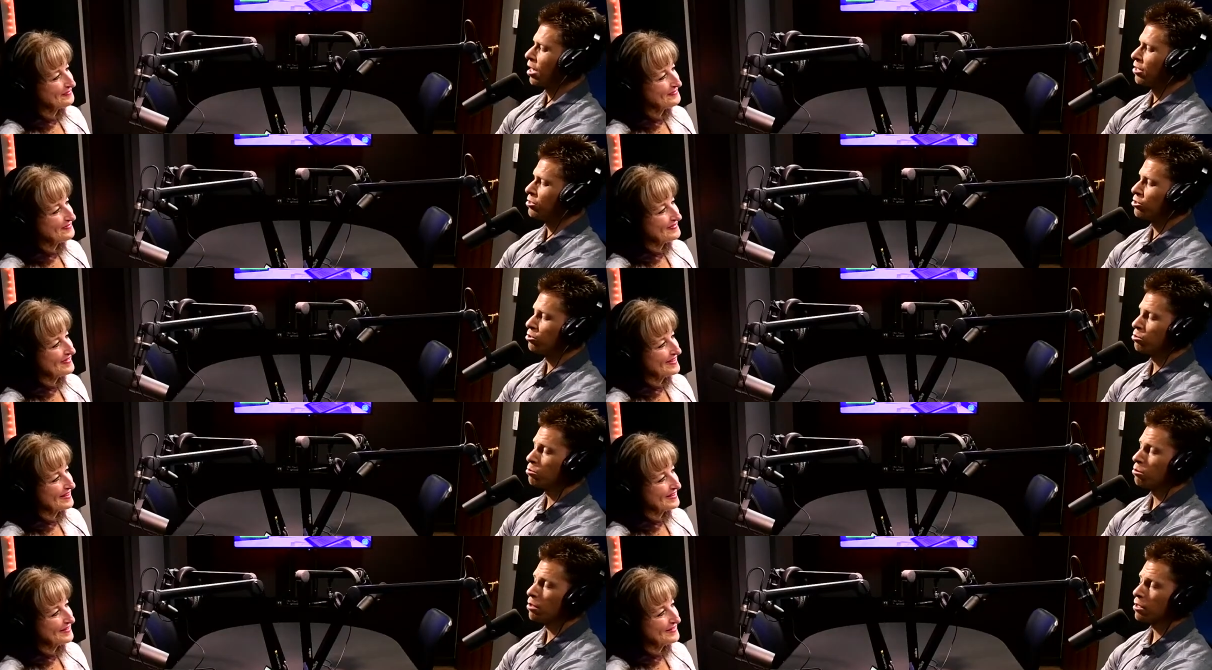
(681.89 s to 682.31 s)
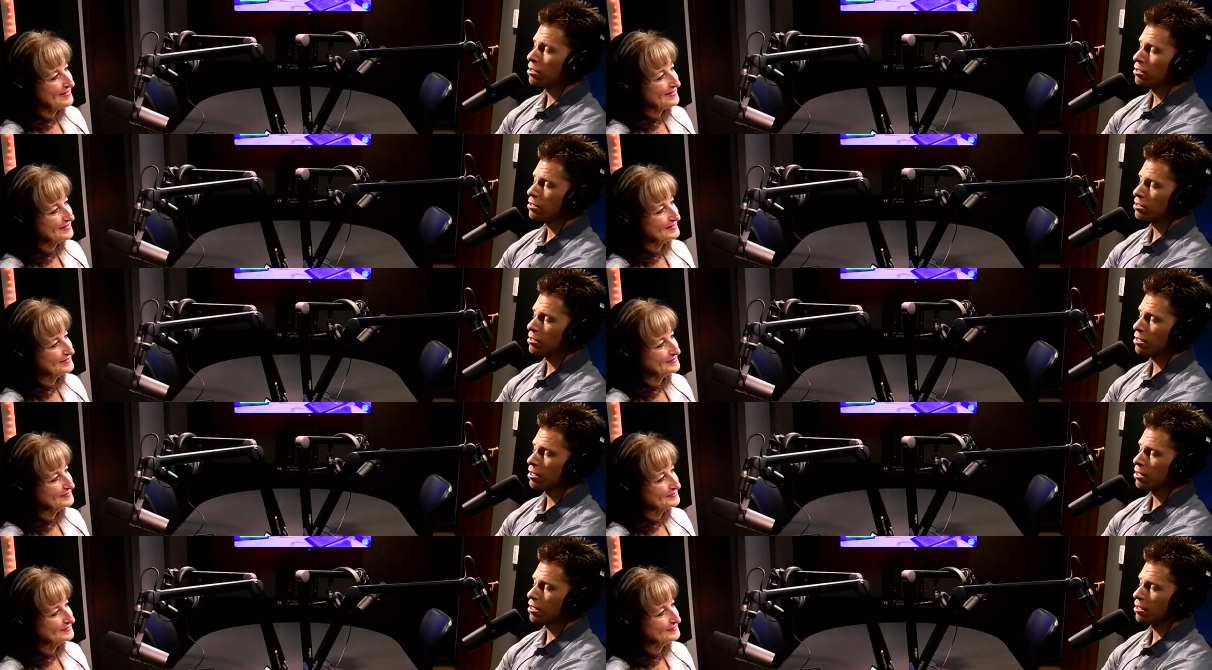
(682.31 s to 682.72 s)
Speaker 1: I do
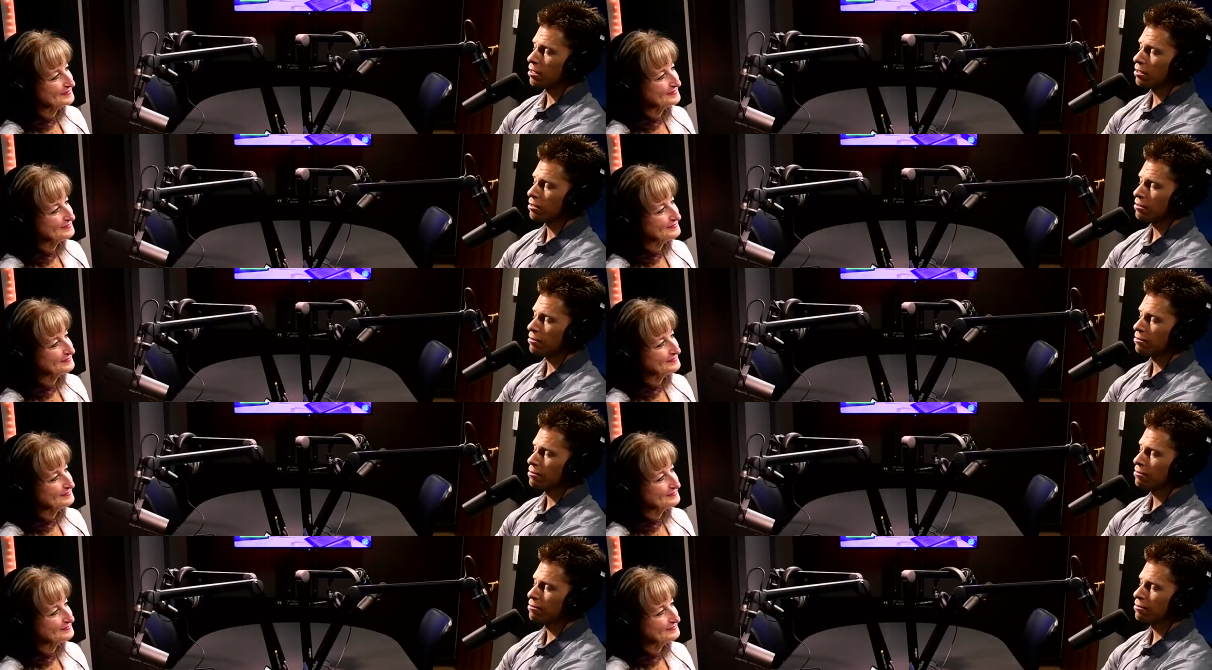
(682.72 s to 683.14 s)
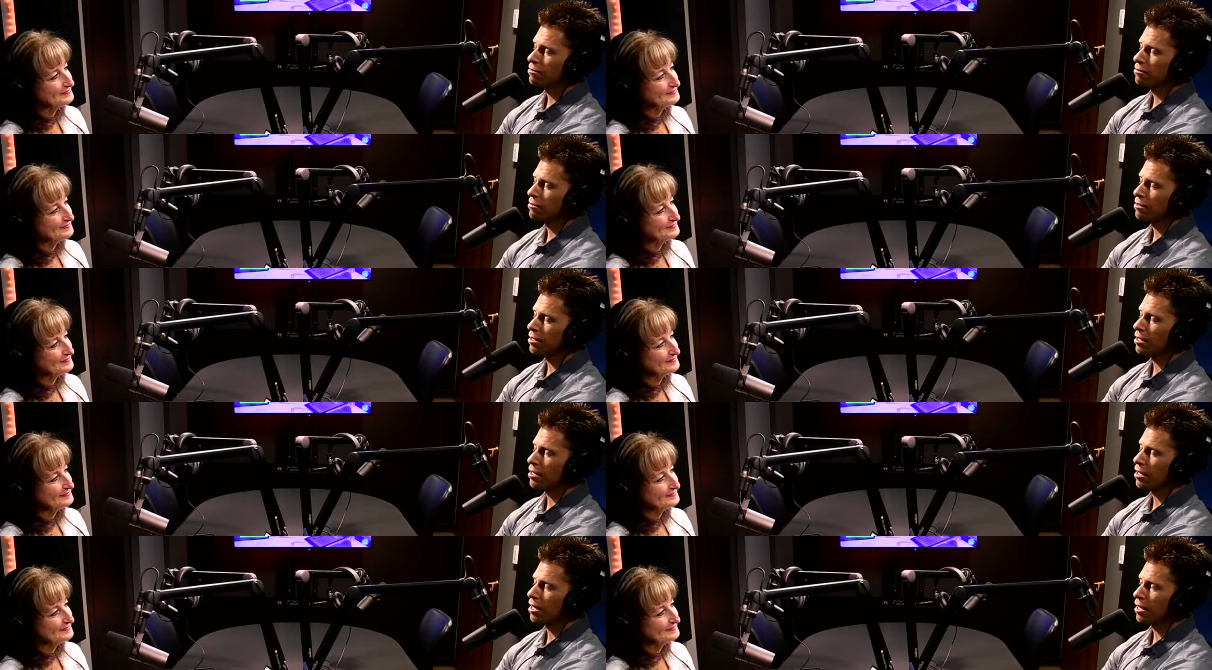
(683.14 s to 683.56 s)
want to say
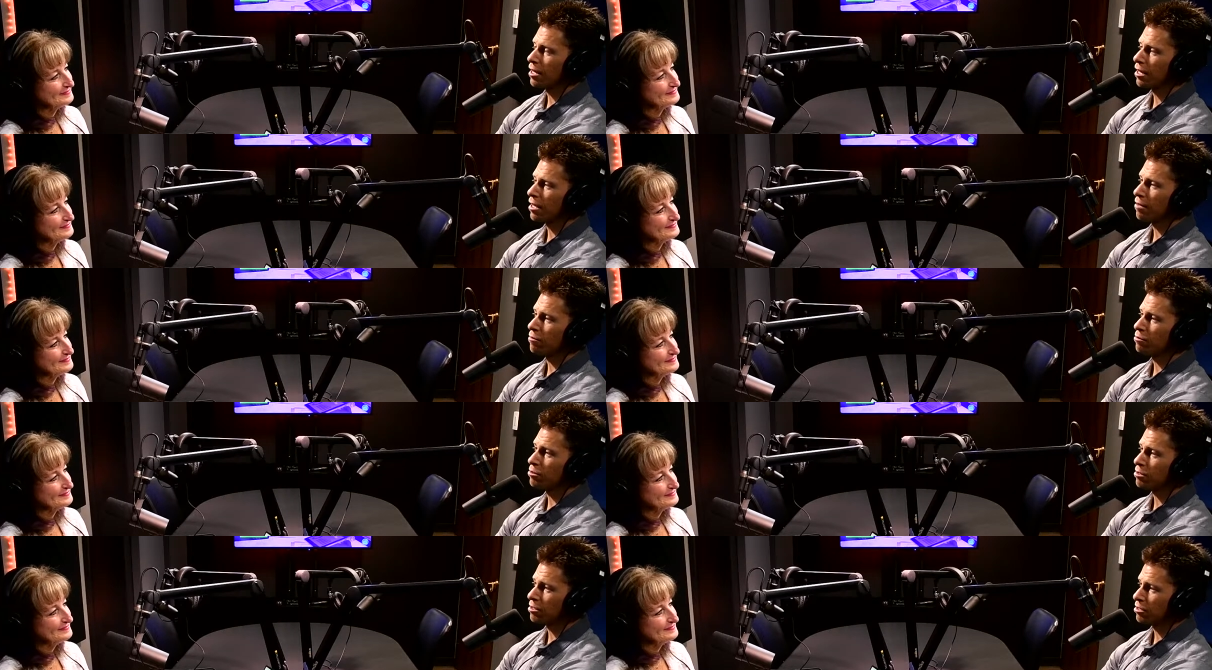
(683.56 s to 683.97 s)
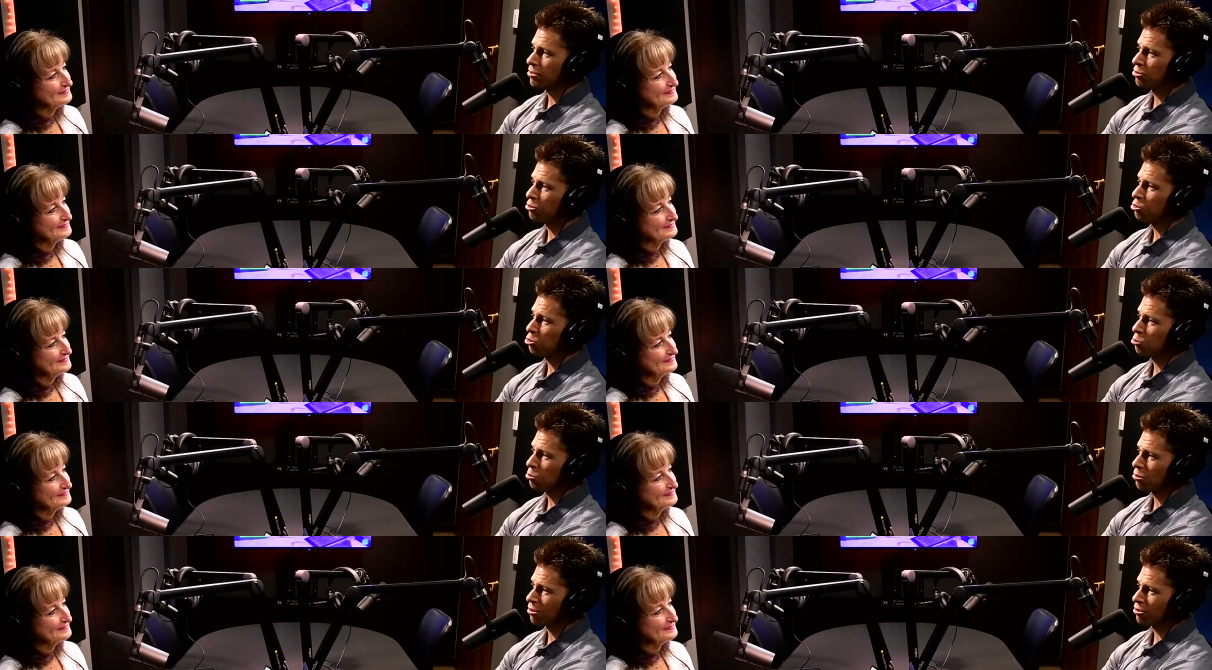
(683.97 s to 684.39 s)
that I have
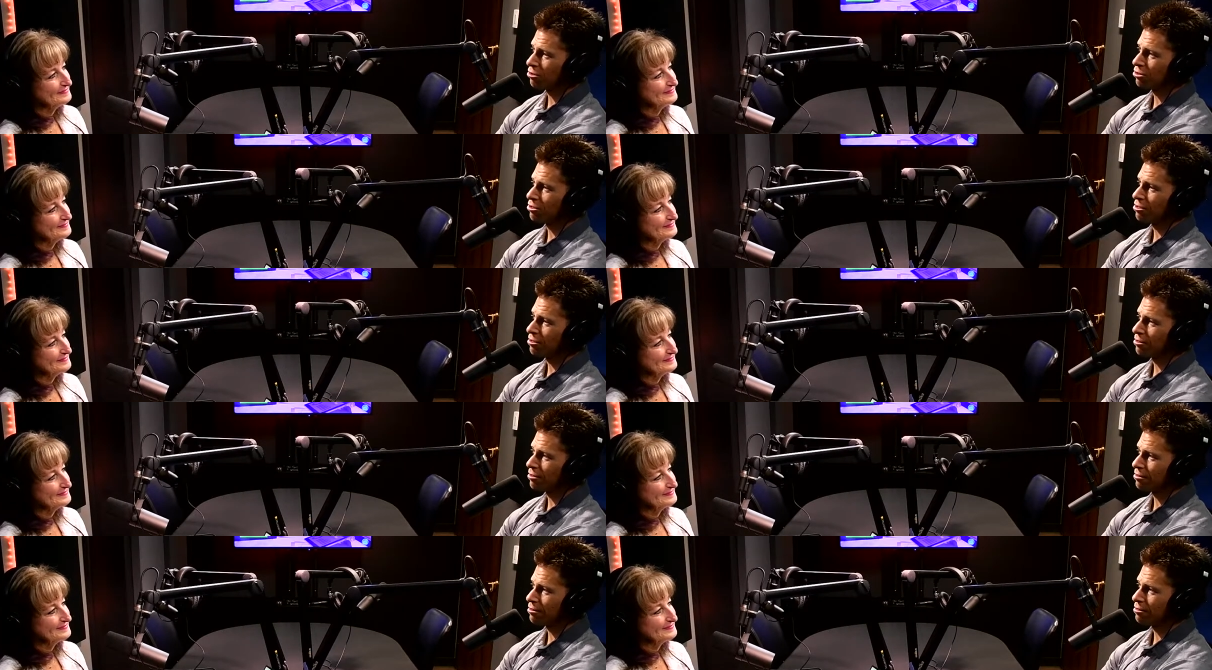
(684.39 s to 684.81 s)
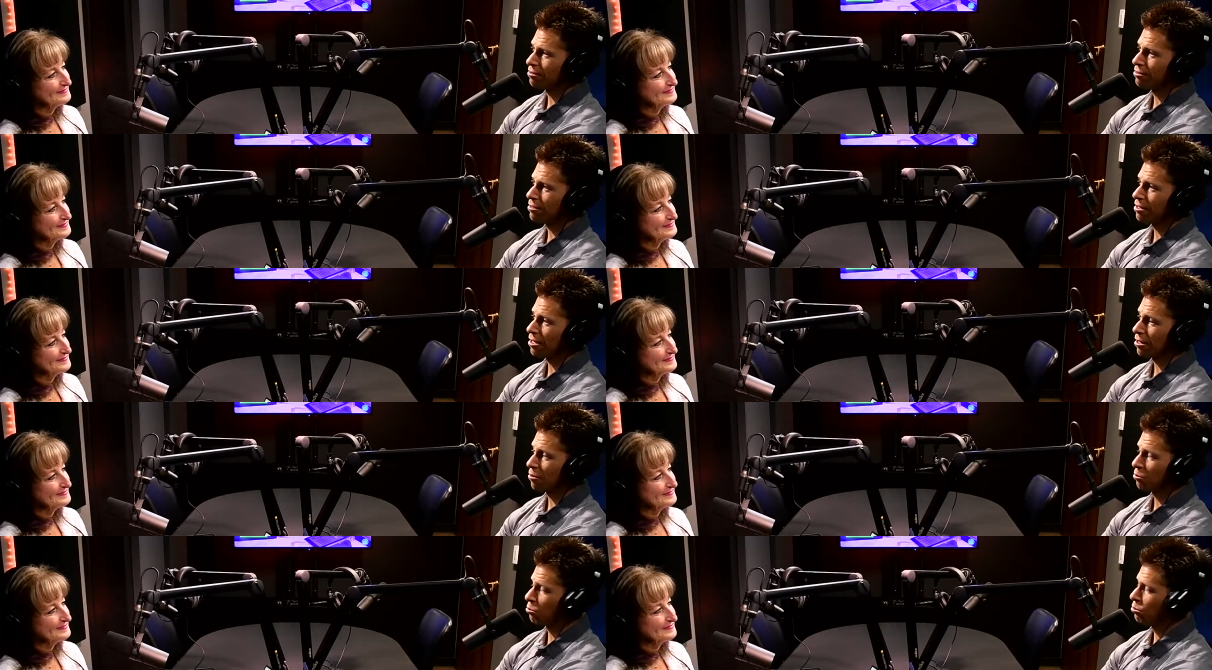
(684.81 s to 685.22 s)
seen your
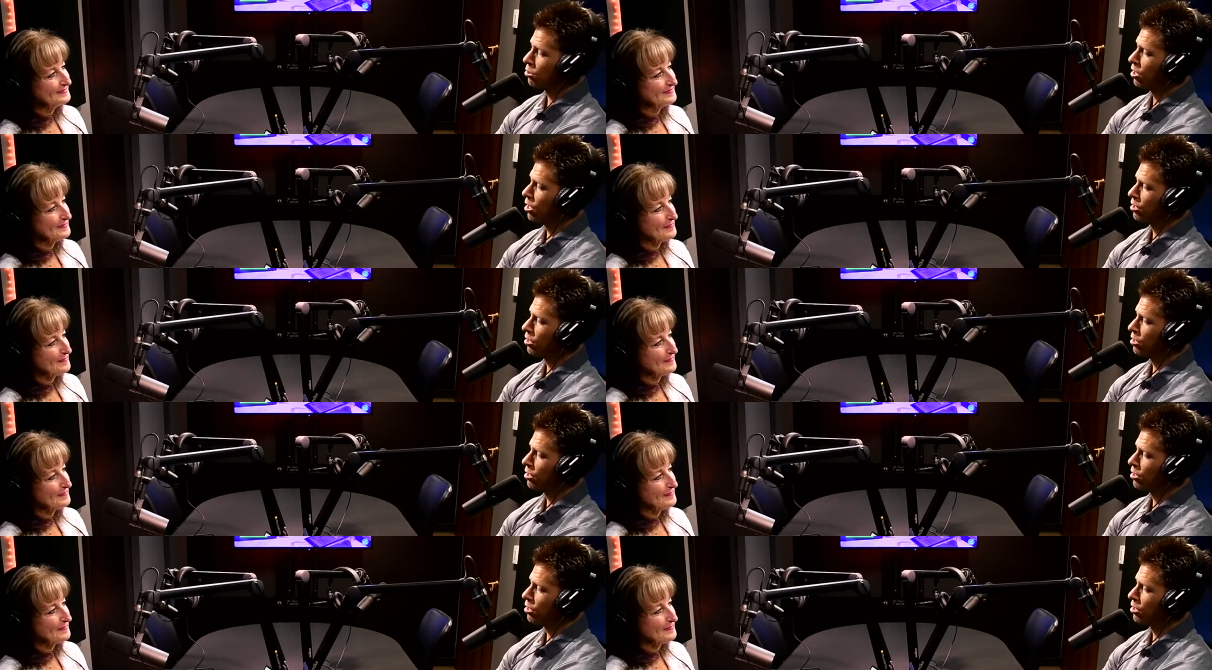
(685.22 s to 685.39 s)
spreadsheets, and I,